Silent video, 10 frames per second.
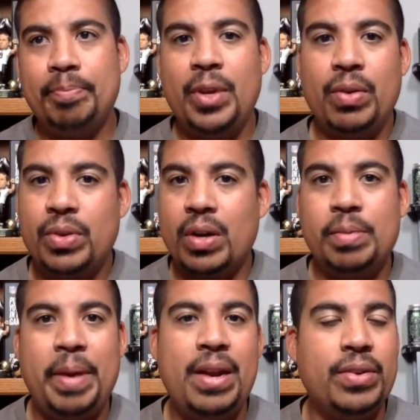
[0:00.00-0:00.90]
You know, talk
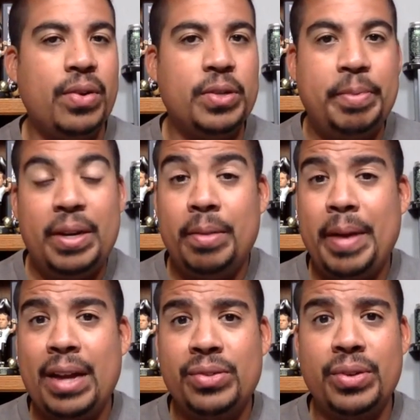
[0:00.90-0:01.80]
to Peyton Turner, speaking to
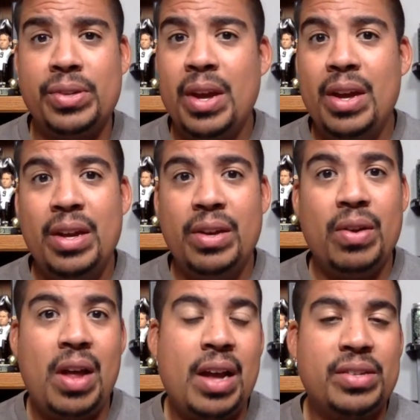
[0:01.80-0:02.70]
pass rush, you
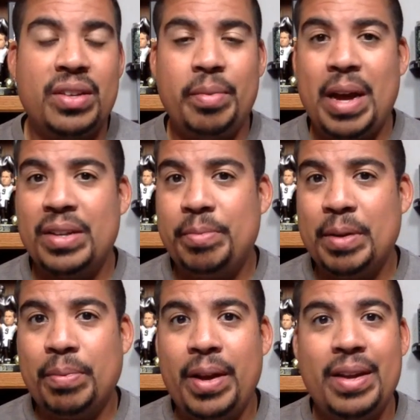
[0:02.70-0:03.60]
know, asking about his
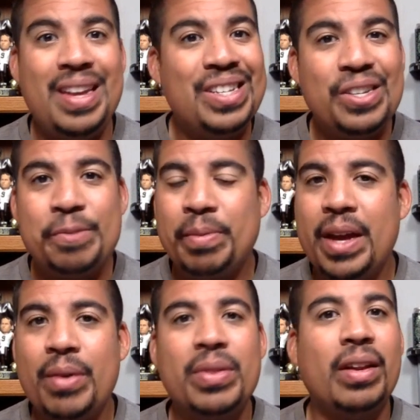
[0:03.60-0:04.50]
big play. He's just
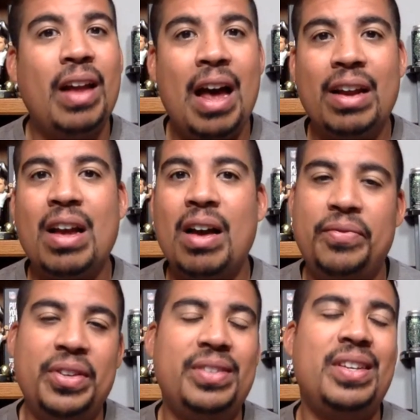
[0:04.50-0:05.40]
playing with a lot of
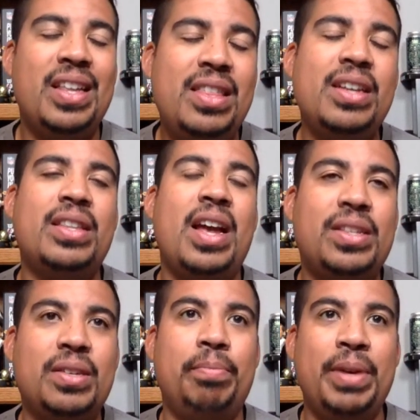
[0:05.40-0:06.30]
confidence. And I think
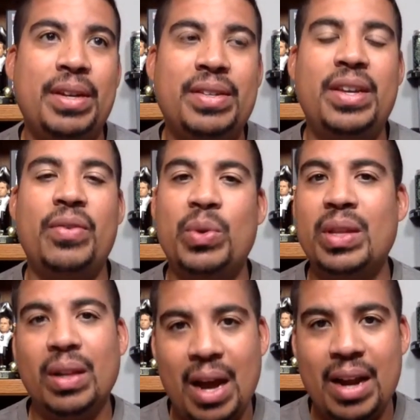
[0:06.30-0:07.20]
that's the biggest thing with
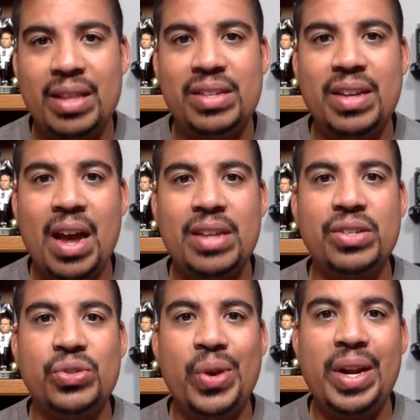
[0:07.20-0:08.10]
a lot of these guys
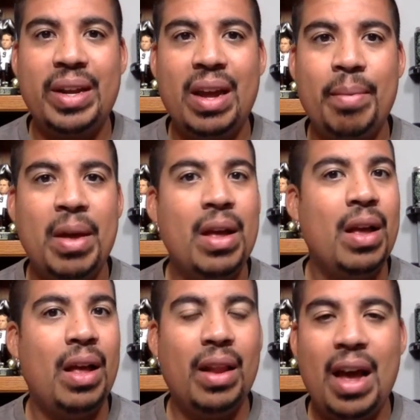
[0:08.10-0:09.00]
in training camp,
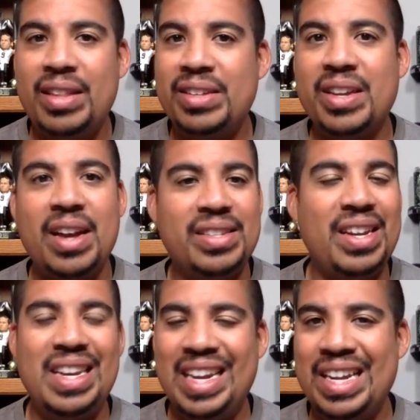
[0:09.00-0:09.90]
a lot of these guys
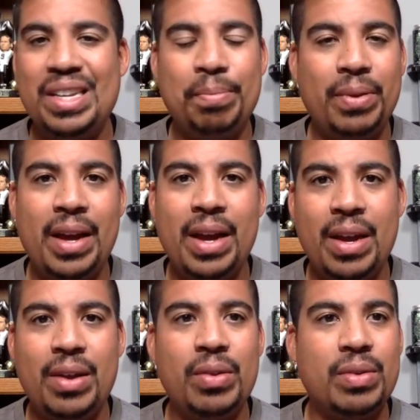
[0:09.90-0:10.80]
that need to
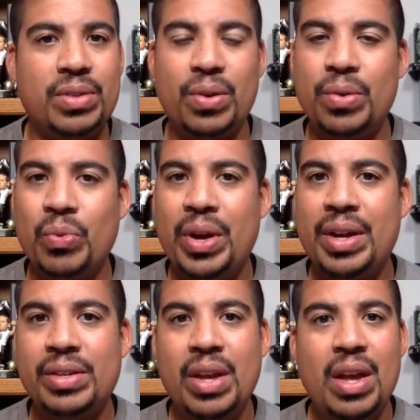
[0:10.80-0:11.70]
play certain
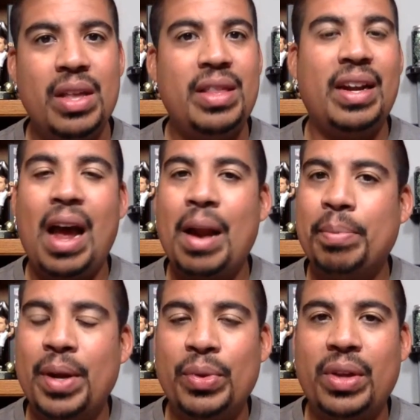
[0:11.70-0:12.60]
ways, they got to
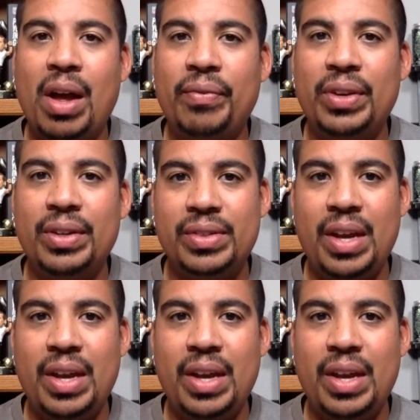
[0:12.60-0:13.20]
play with confidence.